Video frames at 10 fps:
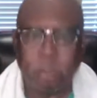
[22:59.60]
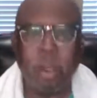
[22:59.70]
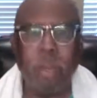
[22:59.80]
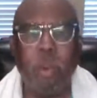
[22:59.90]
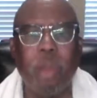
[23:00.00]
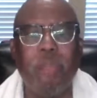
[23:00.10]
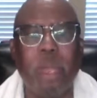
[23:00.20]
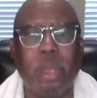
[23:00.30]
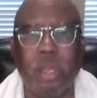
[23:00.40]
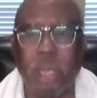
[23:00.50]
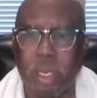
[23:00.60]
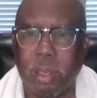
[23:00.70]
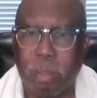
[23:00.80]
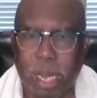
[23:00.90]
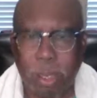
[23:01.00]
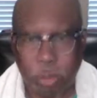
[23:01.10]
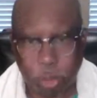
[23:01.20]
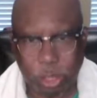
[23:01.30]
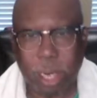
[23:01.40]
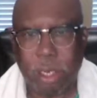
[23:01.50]
he revealed it on the babes.
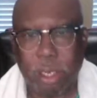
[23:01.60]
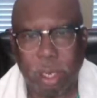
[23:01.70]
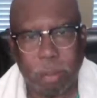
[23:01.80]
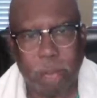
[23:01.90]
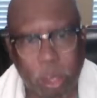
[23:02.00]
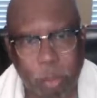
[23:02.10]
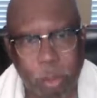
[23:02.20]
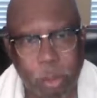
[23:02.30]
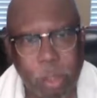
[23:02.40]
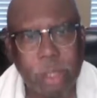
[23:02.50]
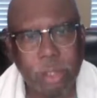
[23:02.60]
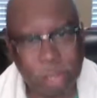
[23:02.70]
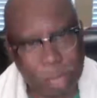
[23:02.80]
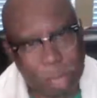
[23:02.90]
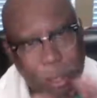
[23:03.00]
You got to come humble. You got to